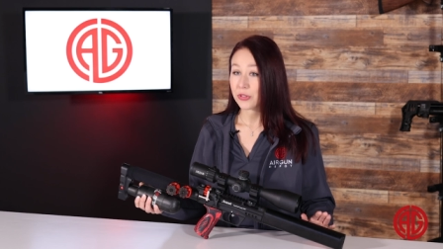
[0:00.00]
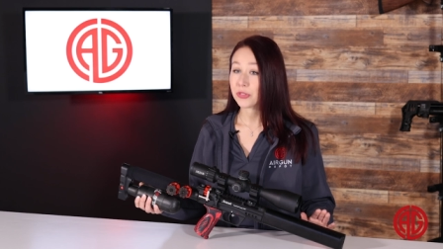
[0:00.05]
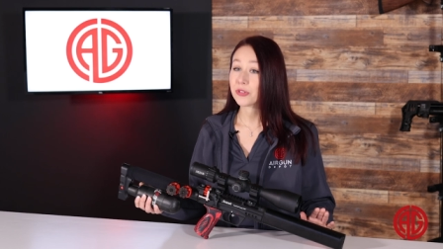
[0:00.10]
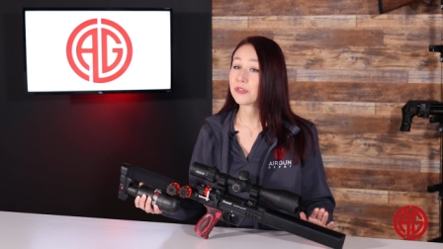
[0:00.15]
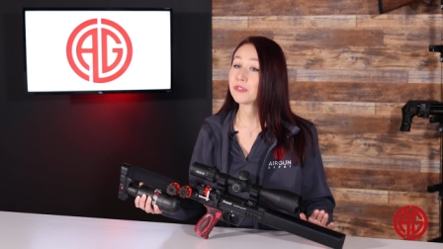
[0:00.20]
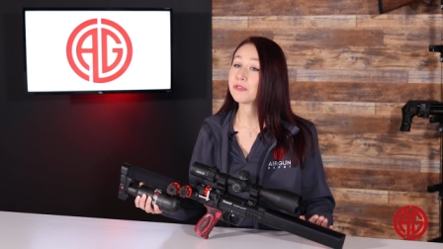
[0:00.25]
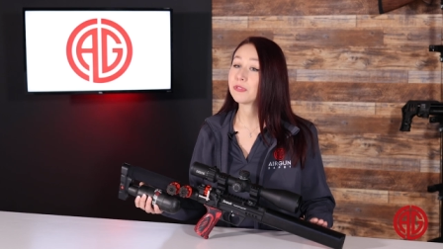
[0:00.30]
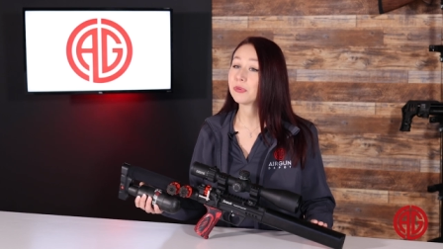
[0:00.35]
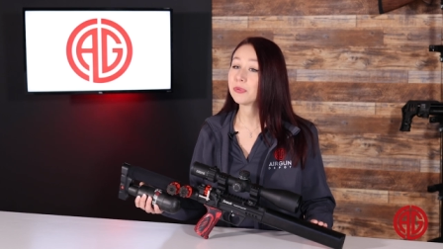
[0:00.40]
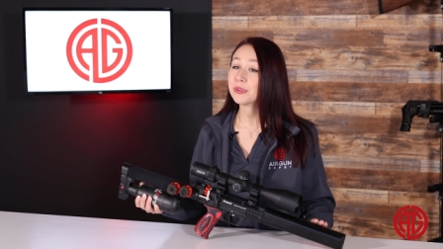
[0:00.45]

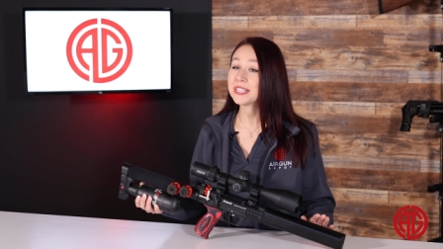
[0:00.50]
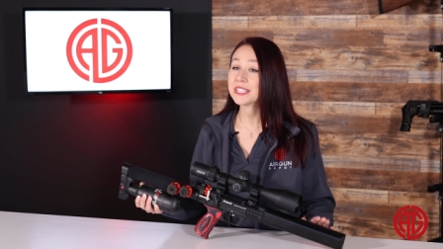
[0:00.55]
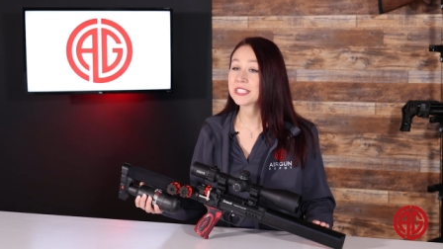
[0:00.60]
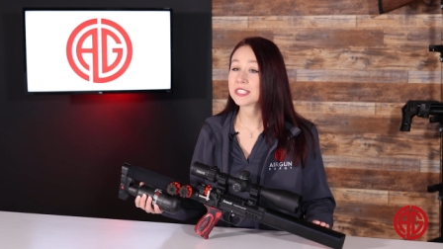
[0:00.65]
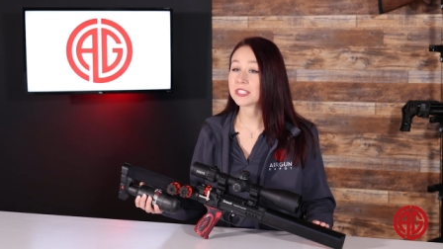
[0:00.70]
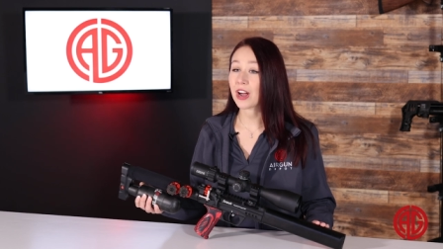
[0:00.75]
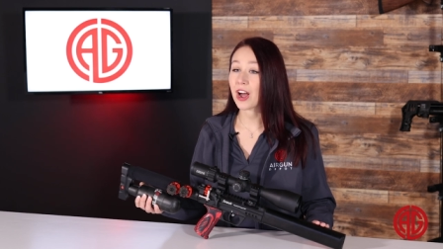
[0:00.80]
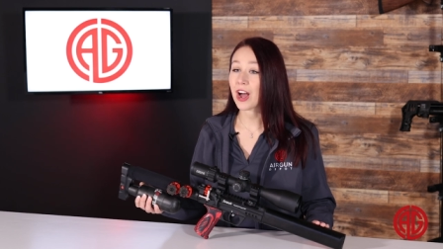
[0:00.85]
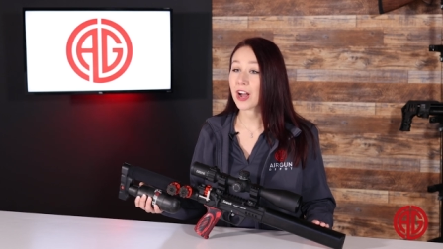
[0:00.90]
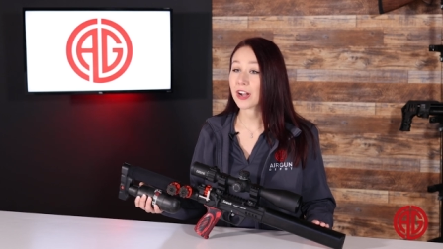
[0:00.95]
The folding
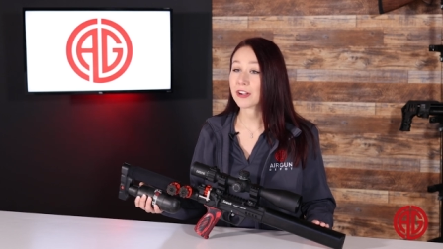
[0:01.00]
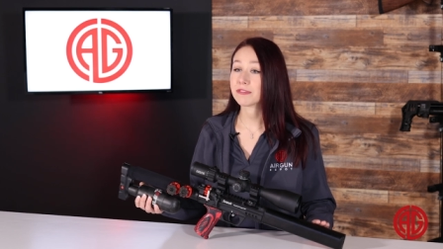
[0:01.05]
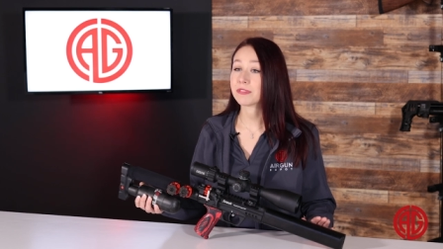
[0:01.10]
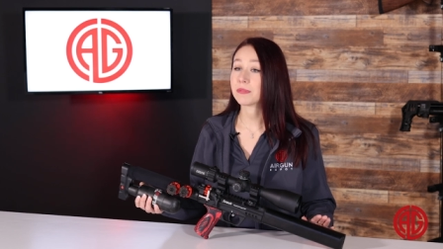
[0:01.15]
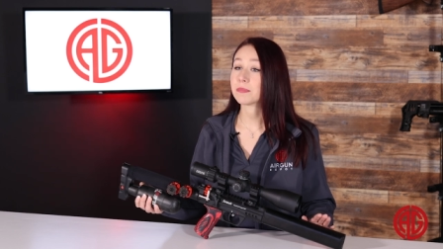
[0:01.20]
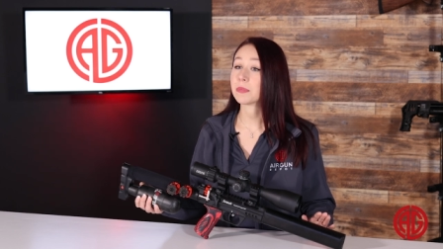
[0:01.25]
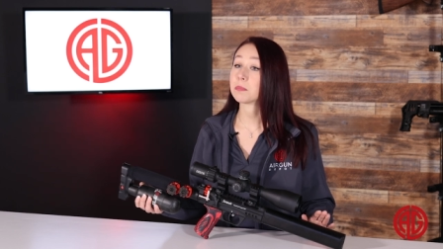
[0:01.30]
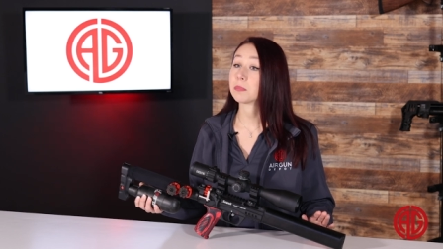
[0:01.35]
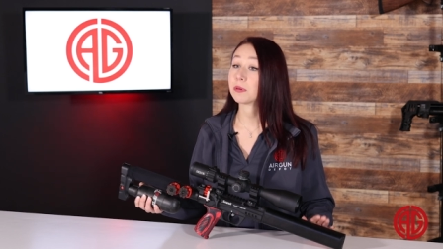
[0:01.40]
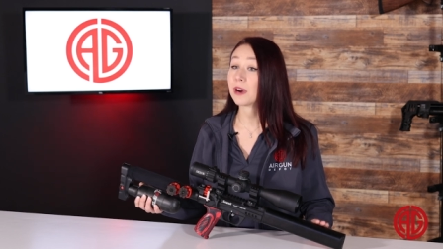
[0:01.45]
stock
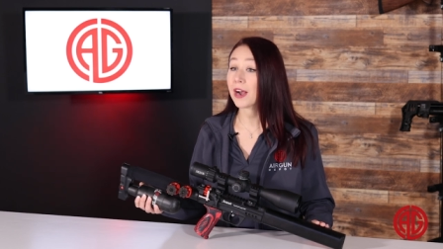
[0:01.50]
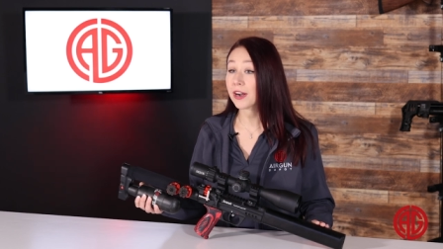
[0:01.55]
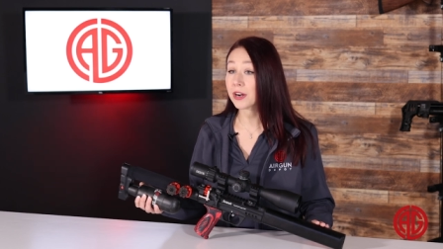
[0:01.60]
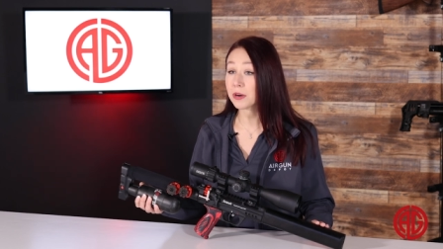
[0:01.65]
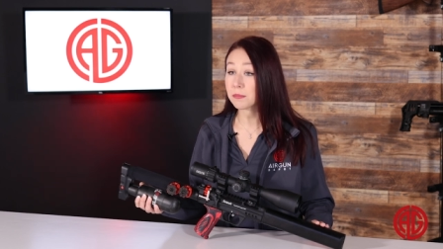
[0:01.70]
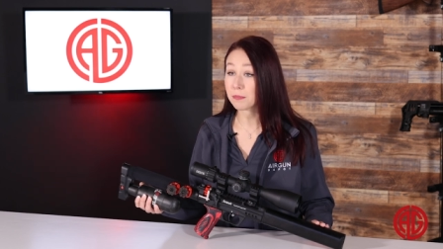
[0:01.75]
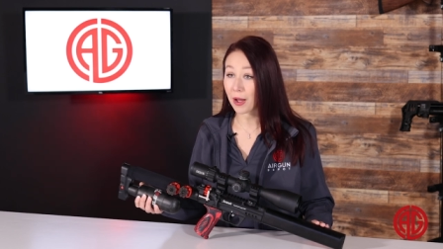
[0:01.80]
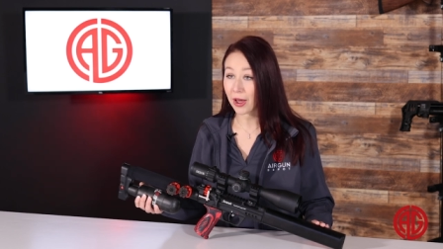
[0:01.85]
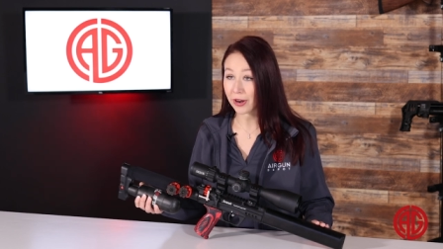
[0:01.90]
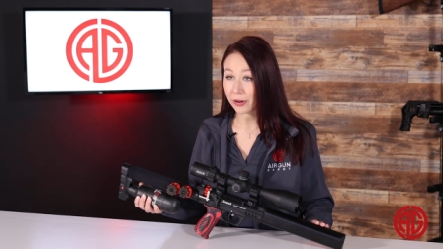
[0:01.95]
from the
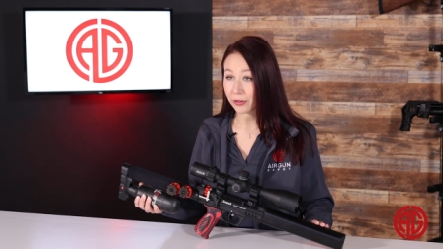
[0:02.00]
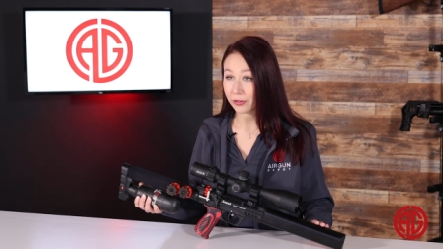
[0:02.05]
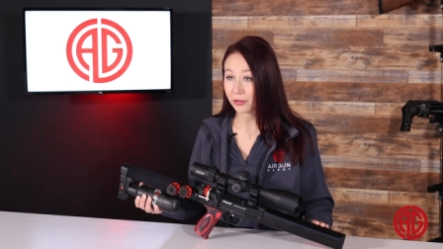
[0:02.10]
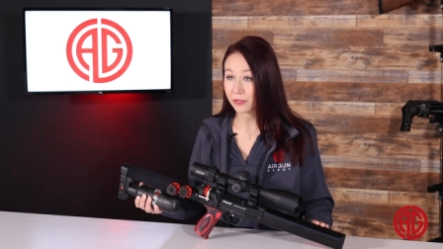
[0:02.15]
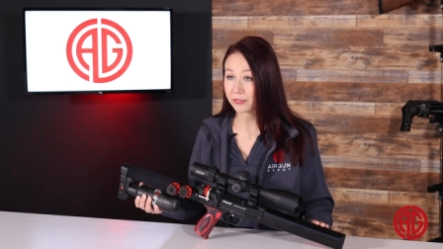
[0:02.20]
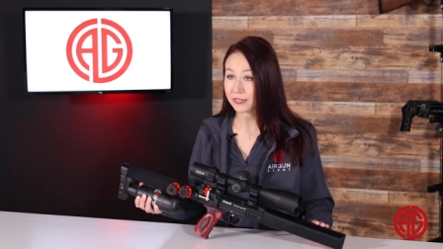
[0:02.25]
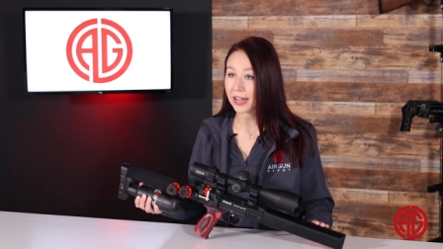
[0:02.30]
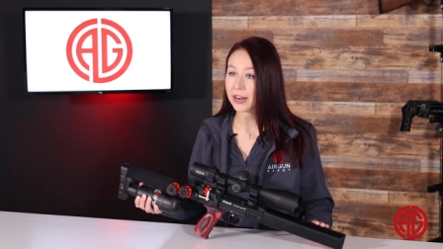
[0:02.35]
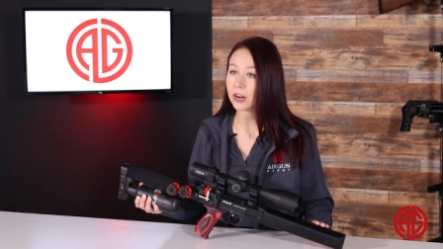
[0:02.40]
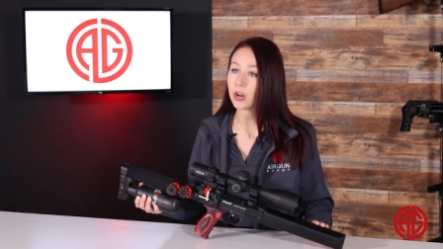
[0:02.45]
prior
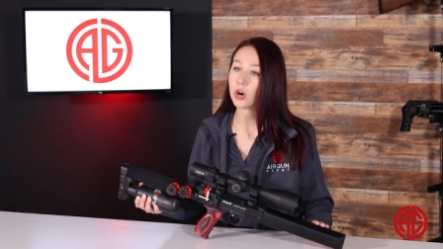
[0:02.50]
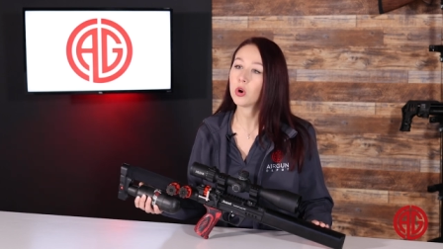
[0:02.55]
model that